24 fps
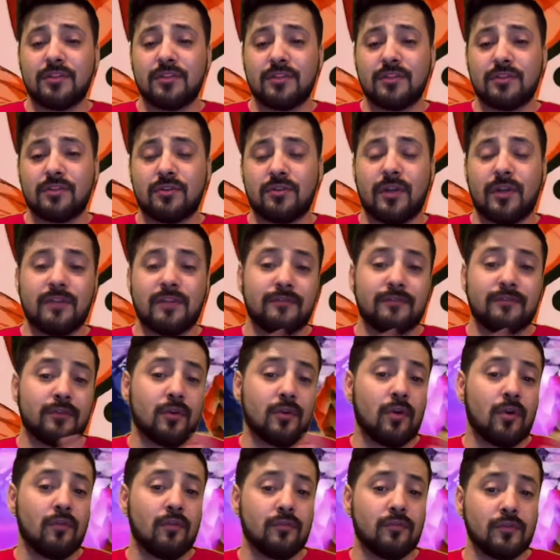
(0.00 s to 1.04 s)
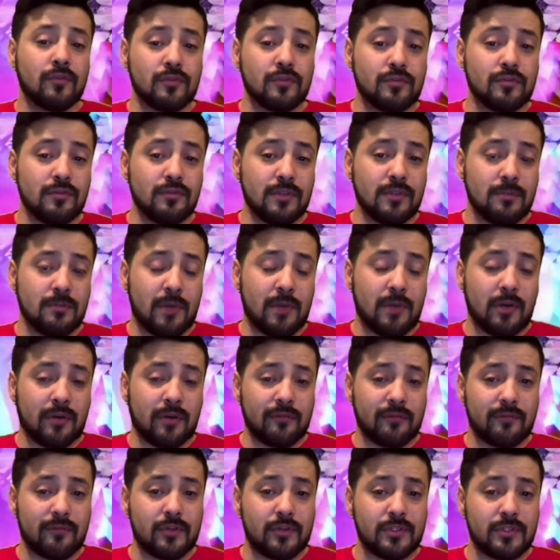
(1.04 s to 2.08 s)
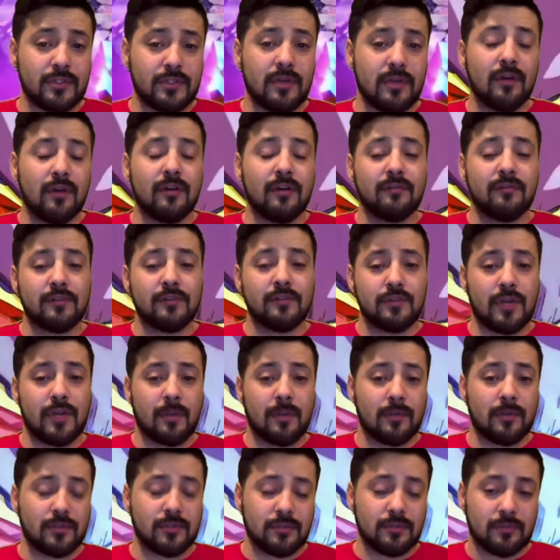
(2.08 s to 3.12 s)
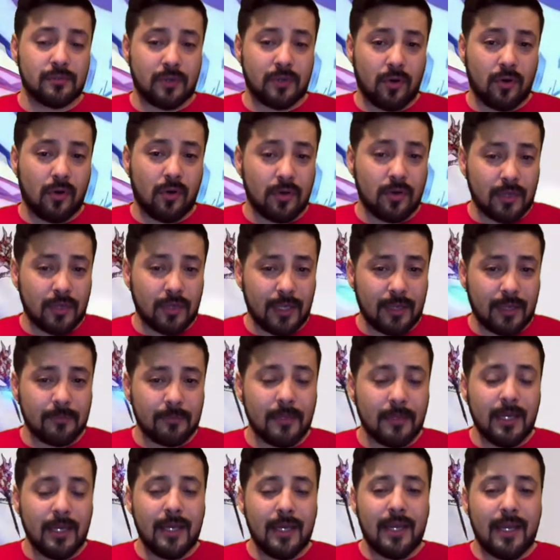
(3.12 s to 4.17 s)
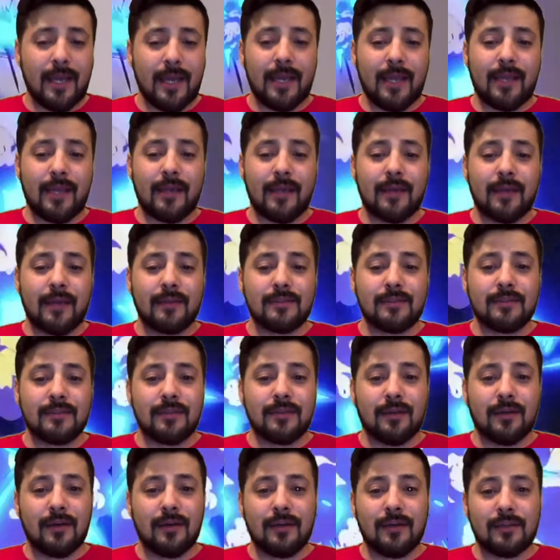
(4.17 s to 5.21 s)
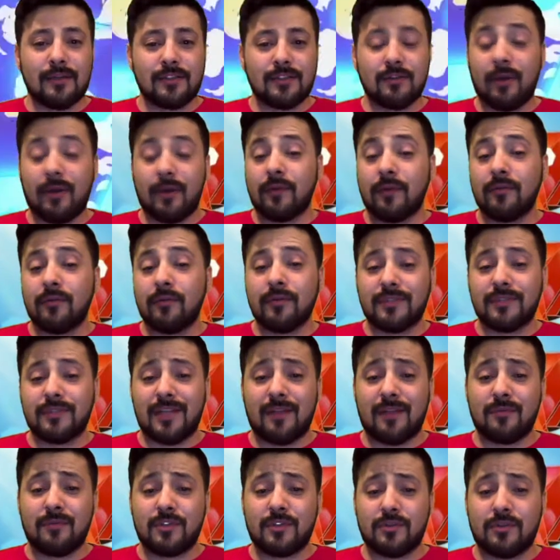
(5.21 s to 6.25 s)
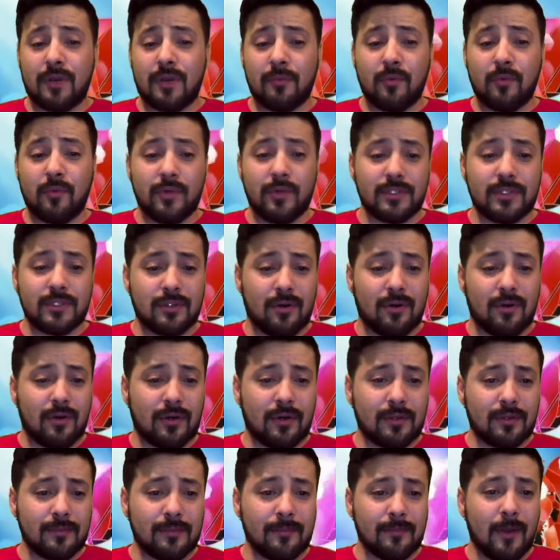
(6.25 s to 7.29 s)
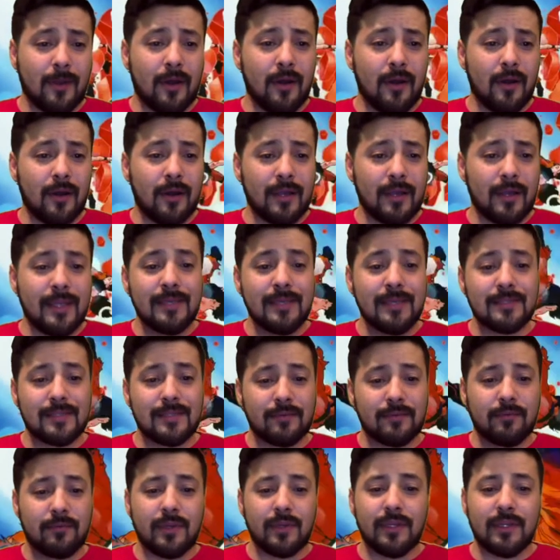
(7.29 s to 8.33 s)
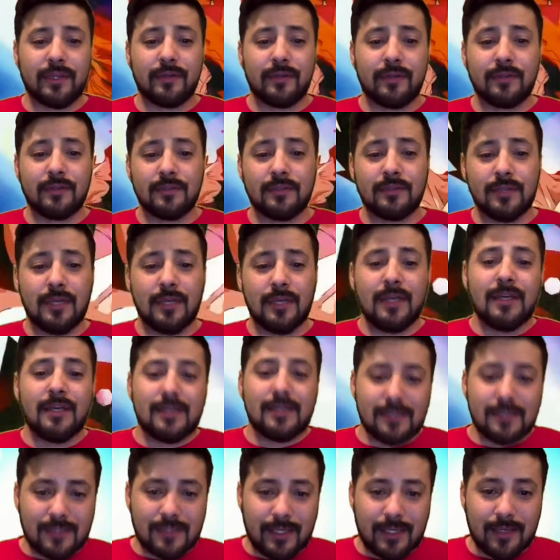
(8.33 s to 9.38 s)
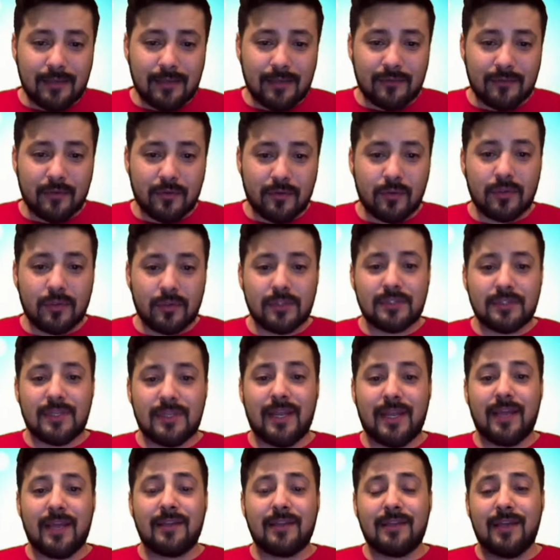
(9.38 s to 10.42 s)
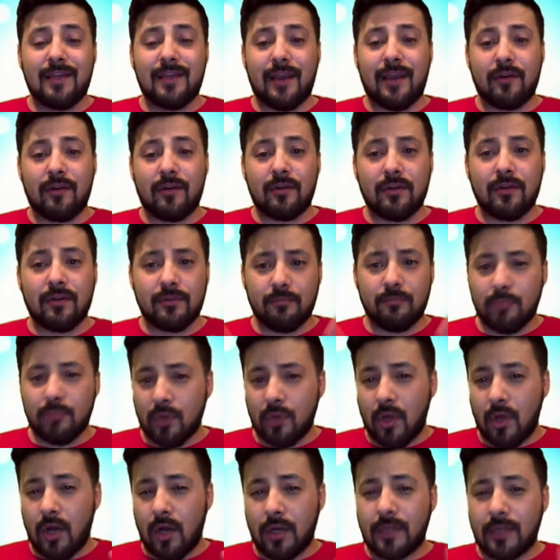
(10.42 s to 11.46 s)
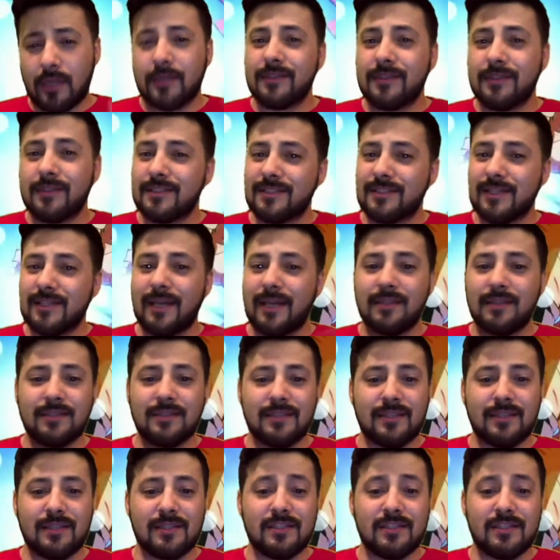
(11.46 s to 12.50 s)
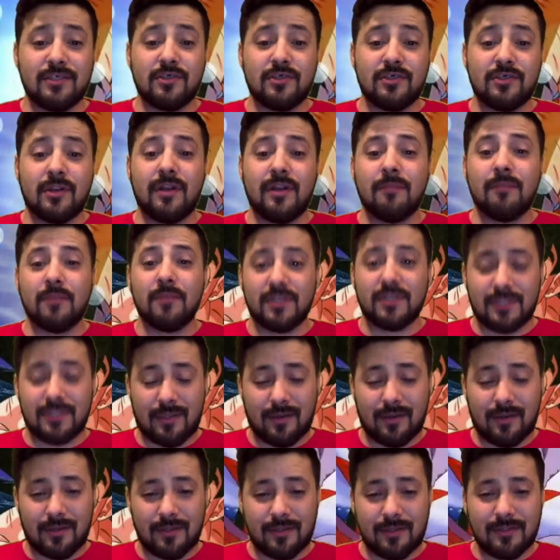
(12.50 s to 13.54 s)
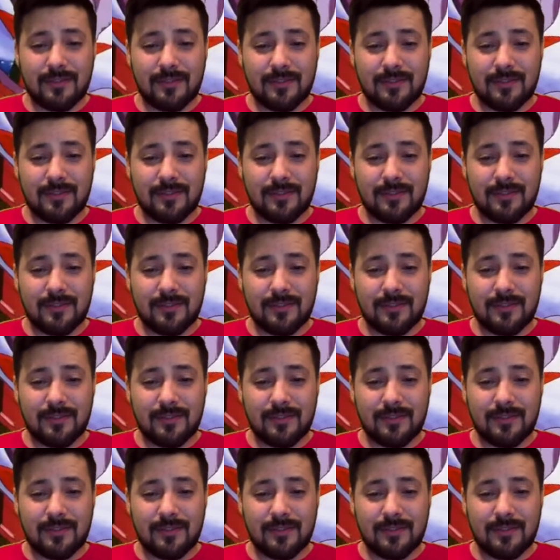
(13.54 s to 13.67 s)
transferred over to the American version of the Dragon Ball Super card game, and so I don't know exactly what strike points are. He is a red leader, Saiyan of course, and the era block set is Jun Inba Saga,